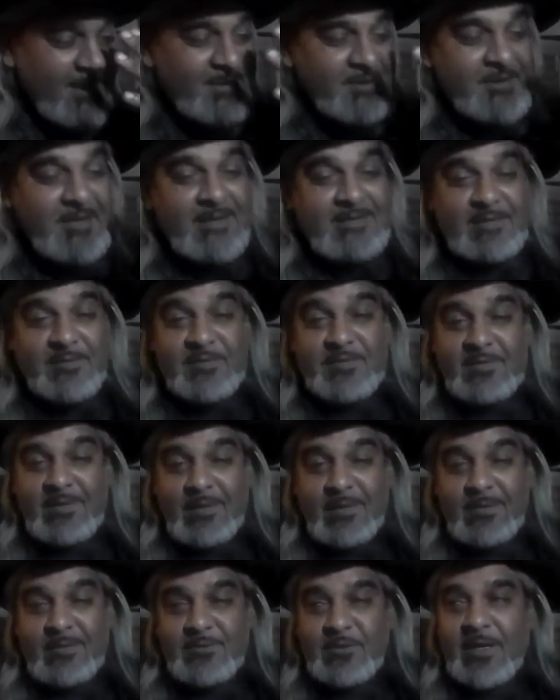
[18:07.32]
You guys ever
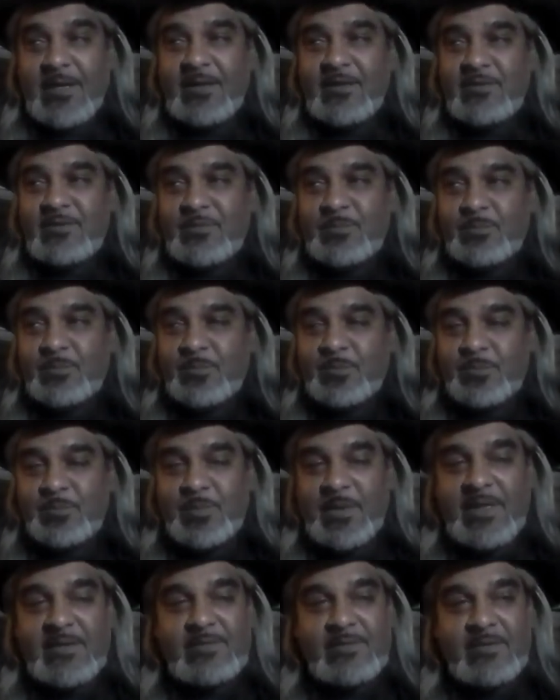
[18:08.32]
seen Trading
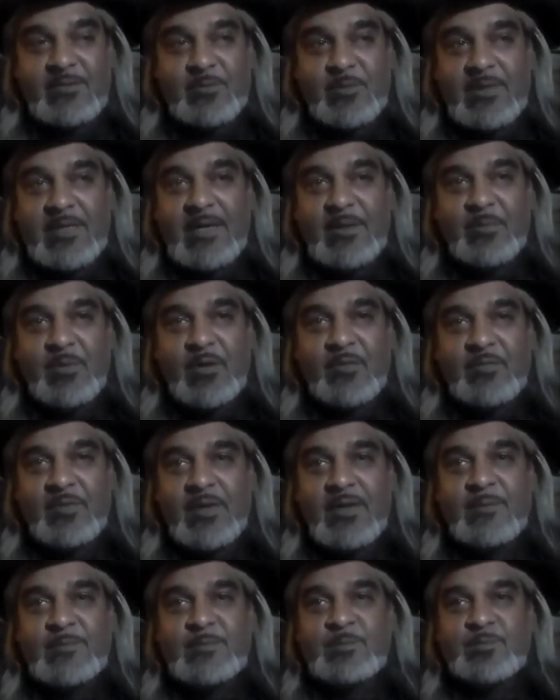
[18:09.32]
Spaces with Eddie
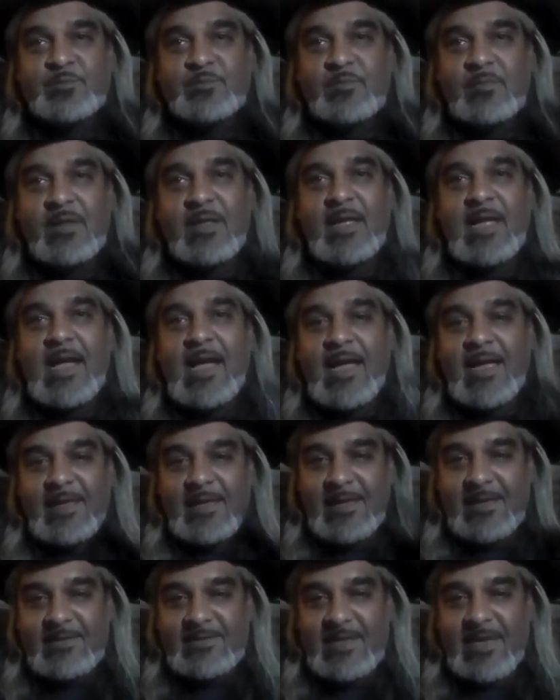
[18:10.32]
Murphy? The guy,
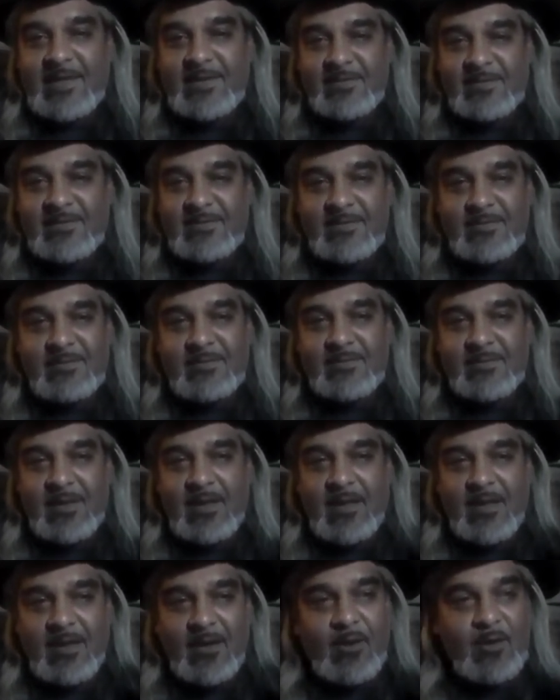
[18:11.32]
he takes
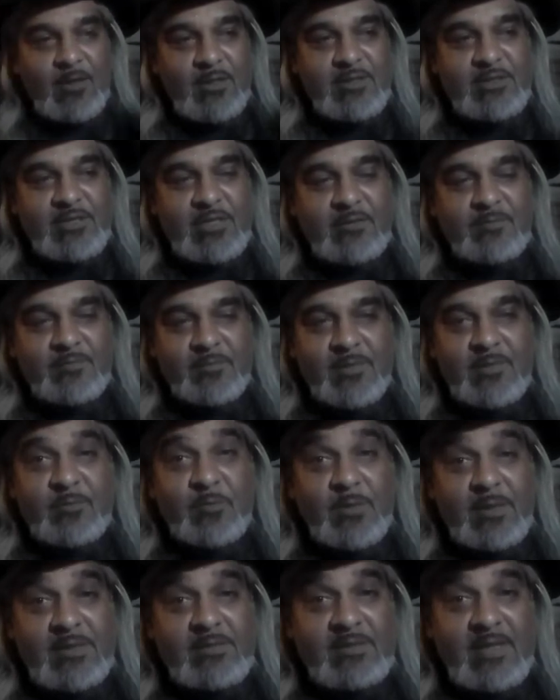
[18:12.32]
all this shit
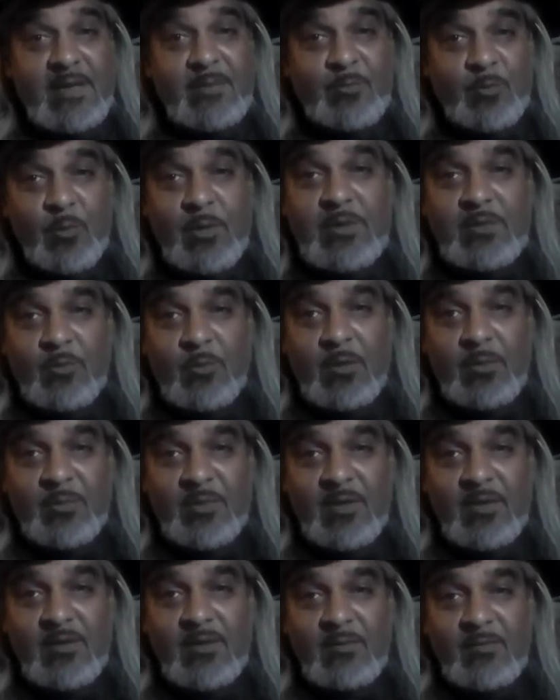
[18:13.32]
is named Winthorpe,
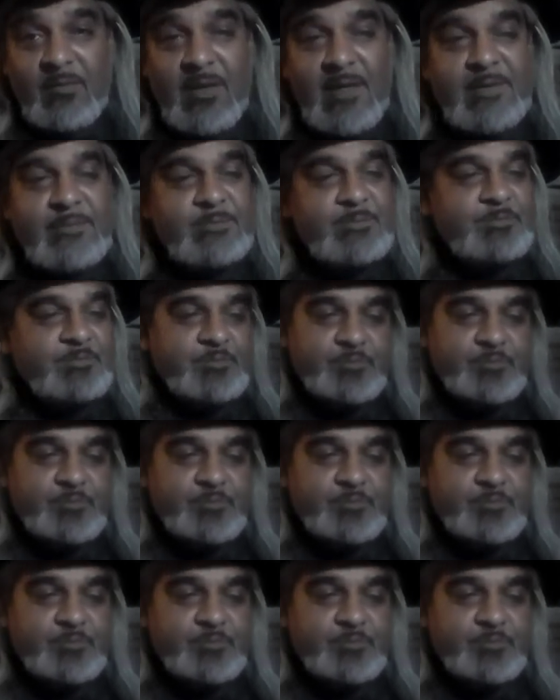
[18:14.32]
right?